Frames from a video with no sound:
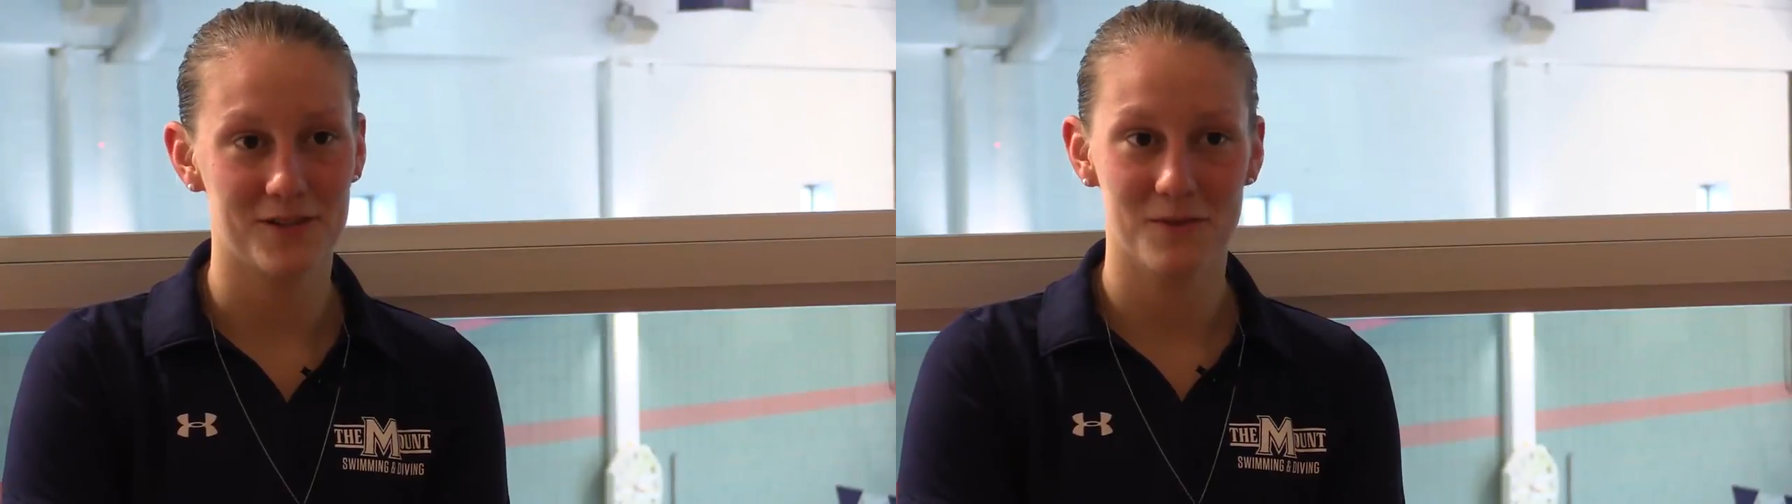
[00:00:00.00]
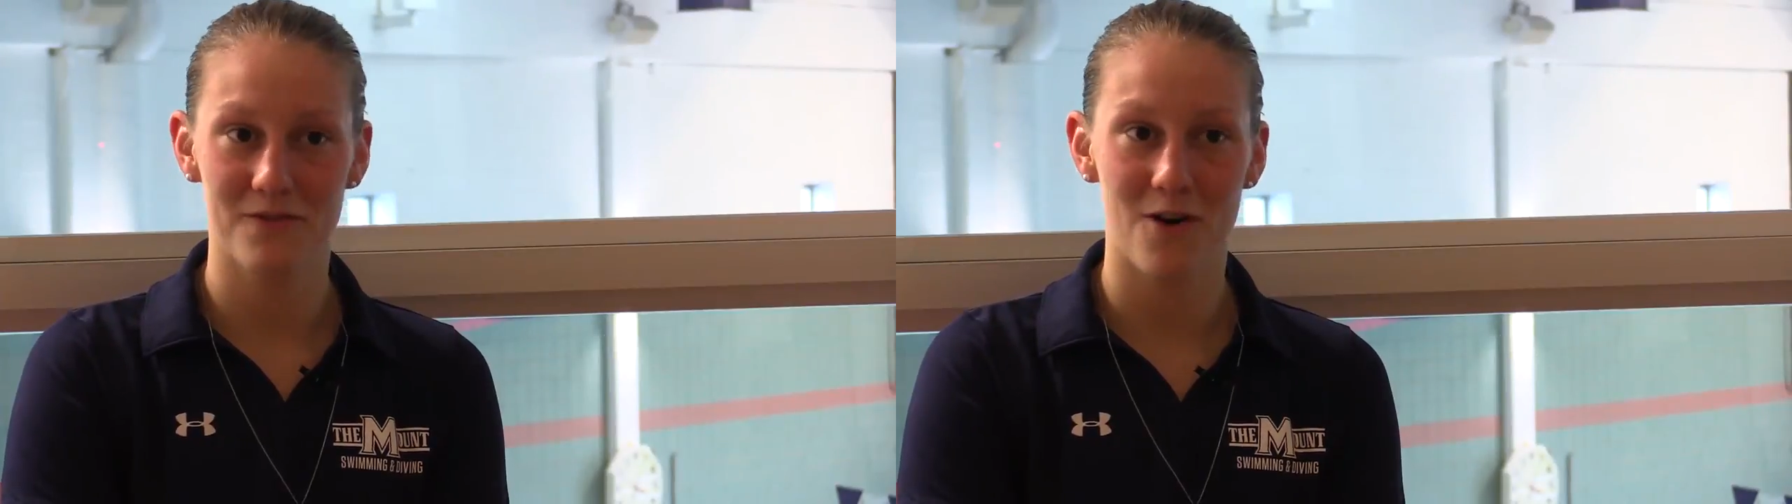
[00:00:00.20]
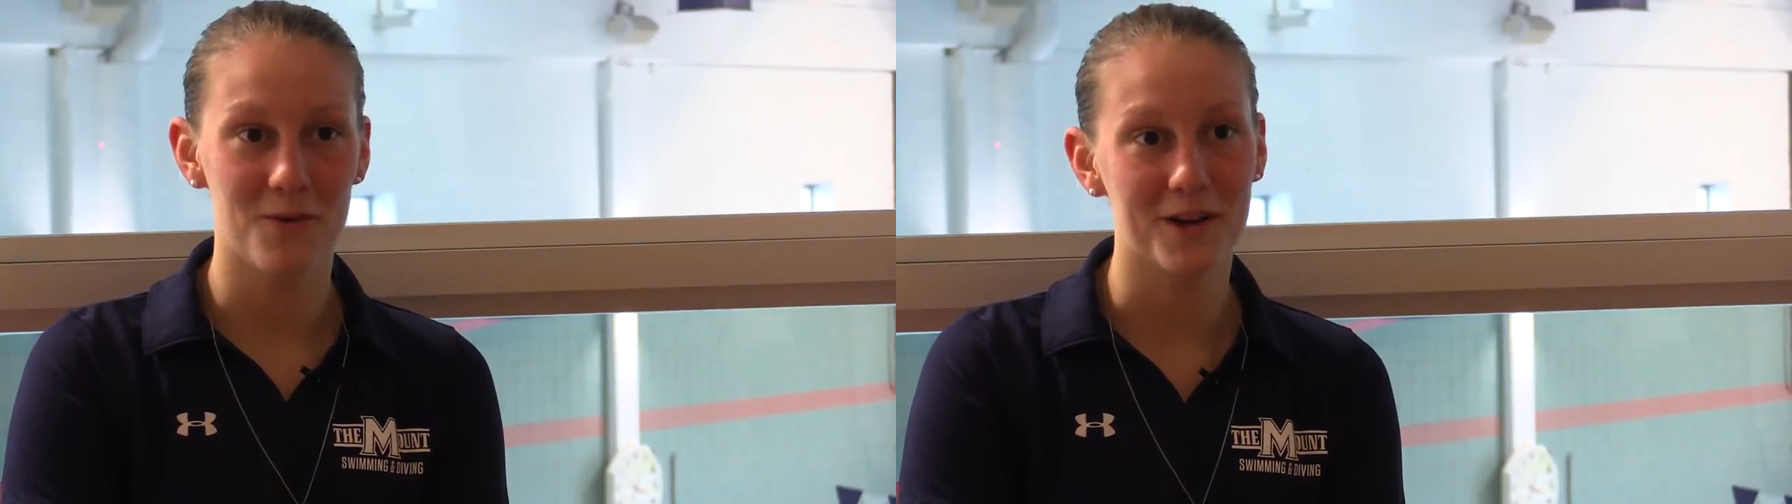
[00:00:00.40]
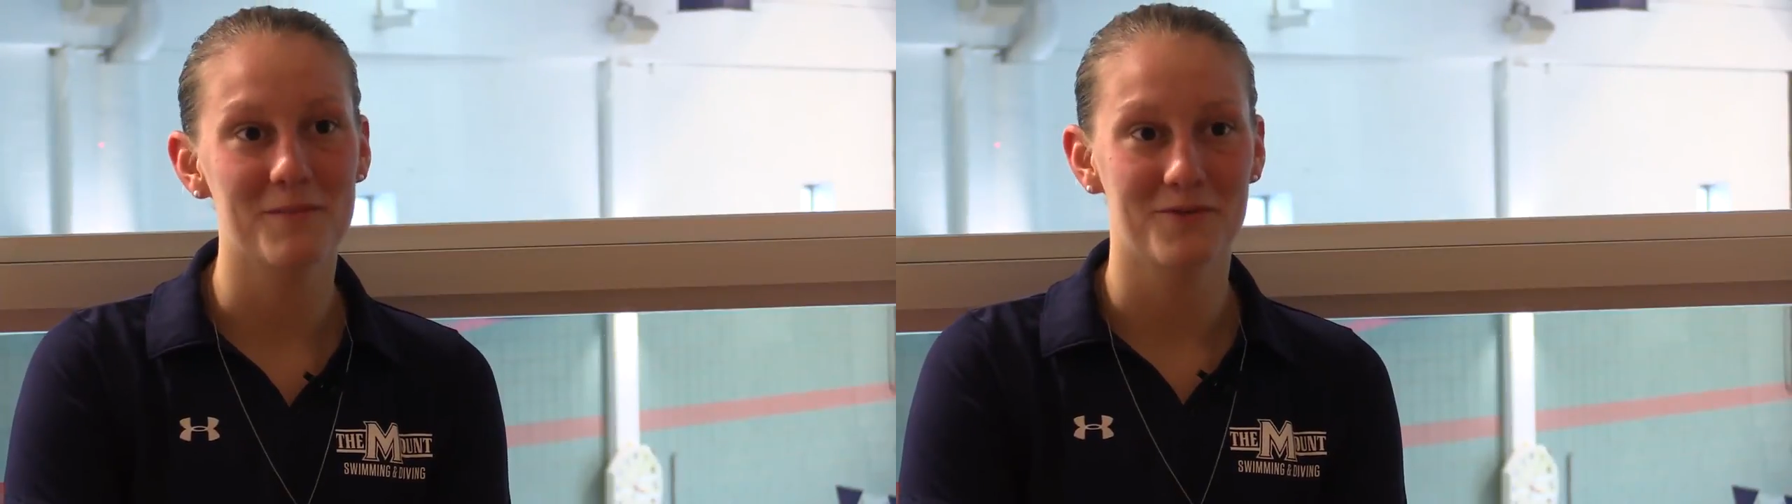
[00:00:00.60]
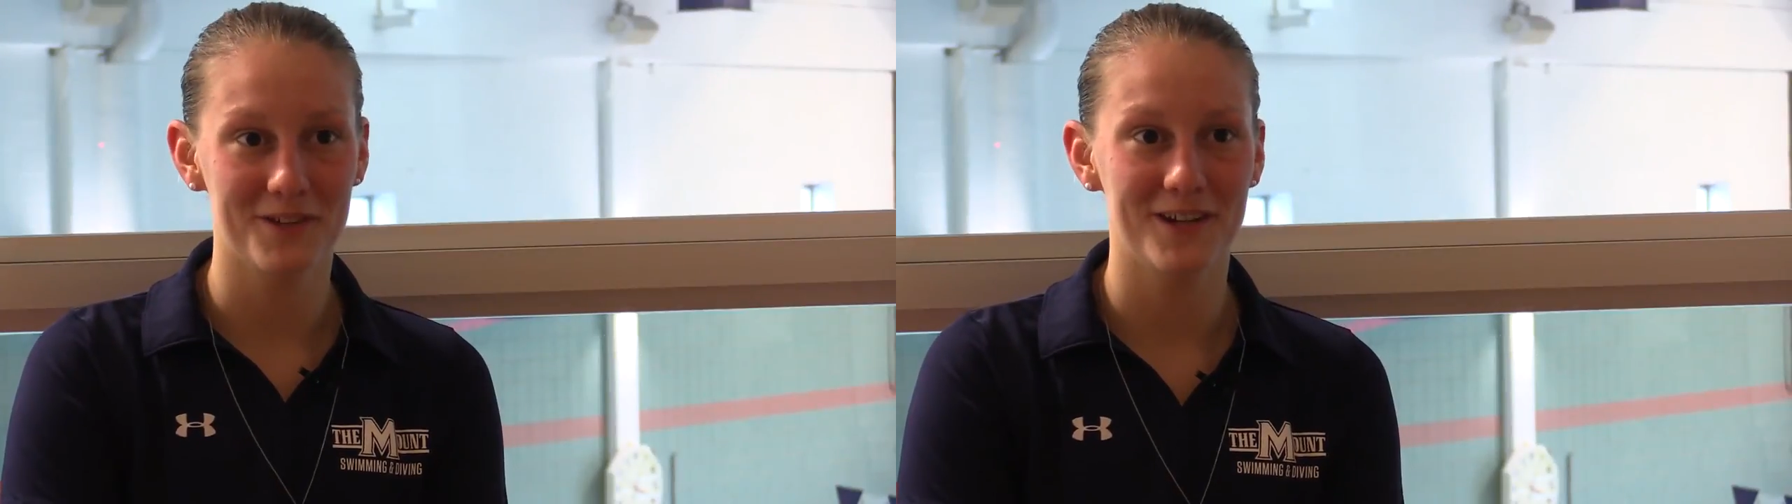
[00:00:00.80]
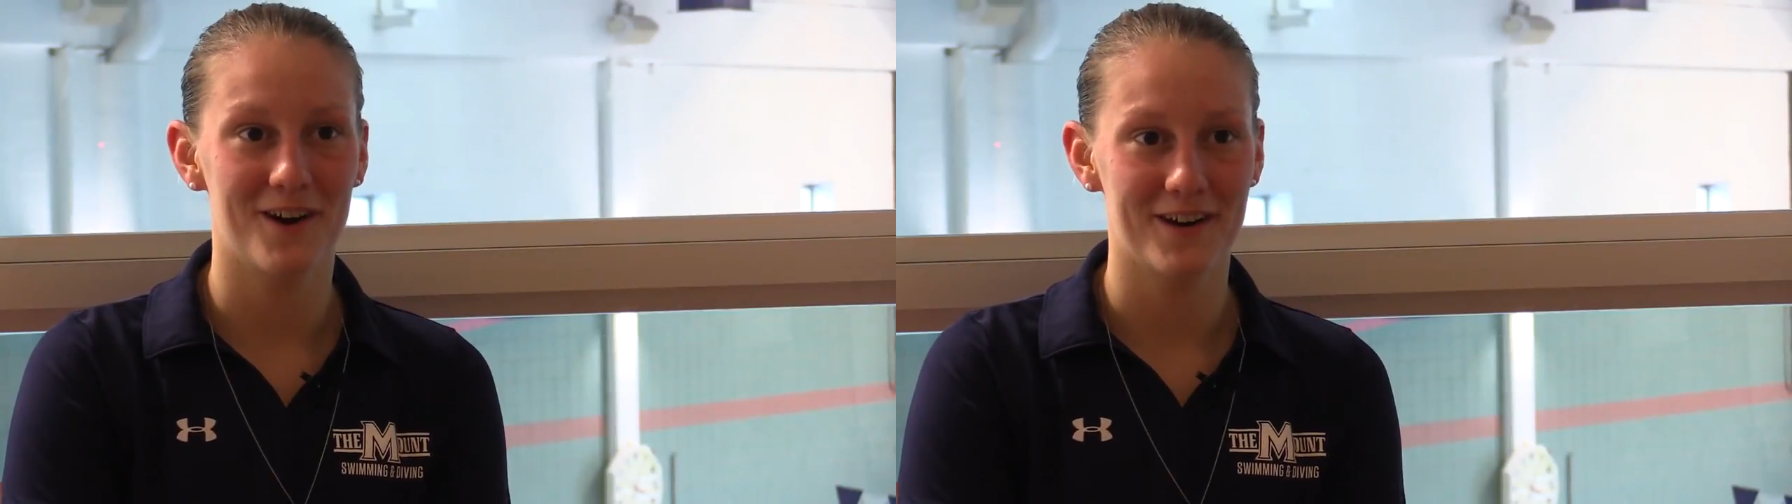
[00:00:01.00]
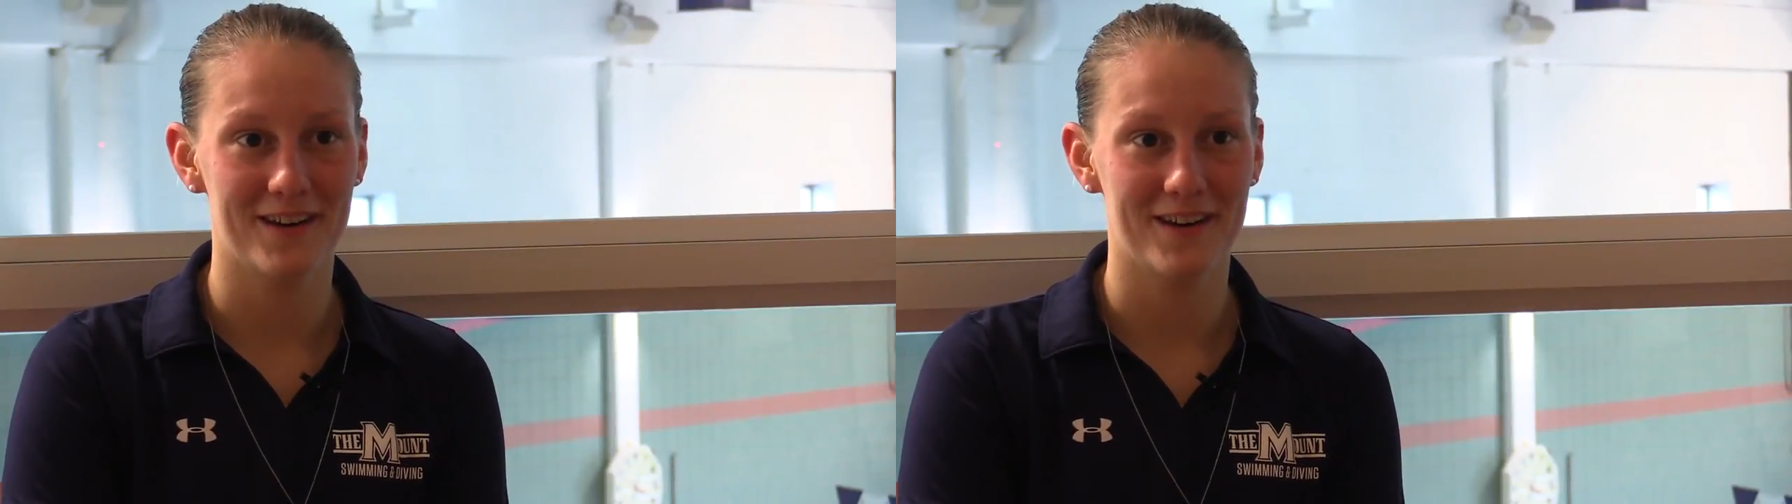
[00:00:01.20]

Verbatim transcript: We've all working really hard and